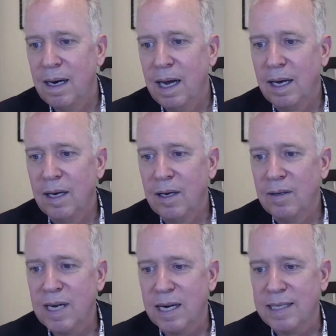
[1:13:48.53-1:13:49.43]
Hello,
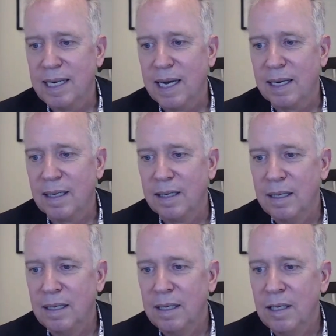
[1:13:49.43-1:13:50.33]
Tatiana.
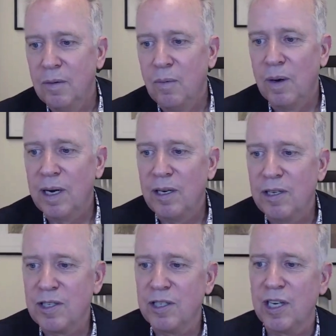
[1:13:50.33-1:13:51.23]
What are your
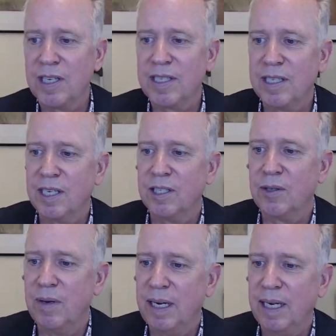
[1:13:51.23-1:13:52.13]
suggestions on
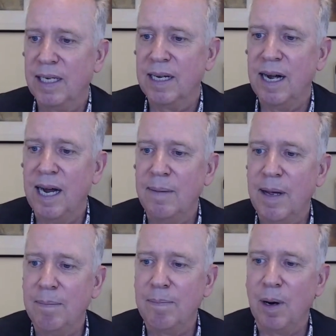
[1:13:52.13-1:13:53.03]
treating Lyme
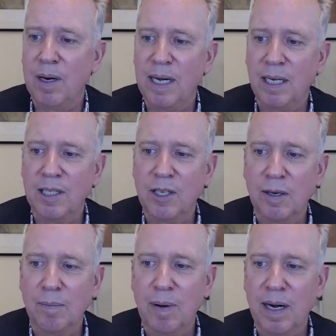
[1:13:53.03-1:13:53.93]
and Bartonella
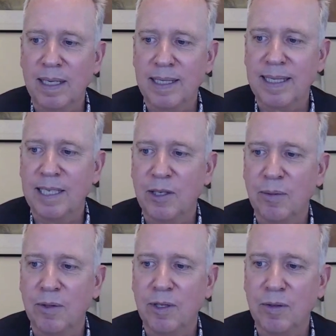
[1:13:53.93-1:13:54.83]
during pregnancy to
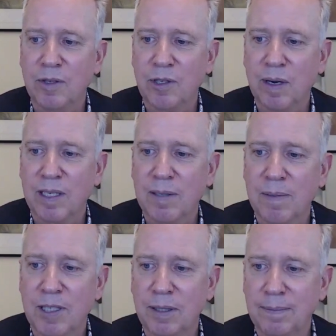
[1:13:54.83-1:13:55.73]
reduce
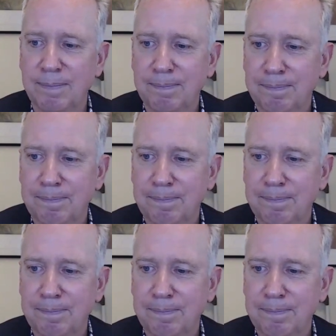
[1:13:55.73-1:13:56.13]
transmission?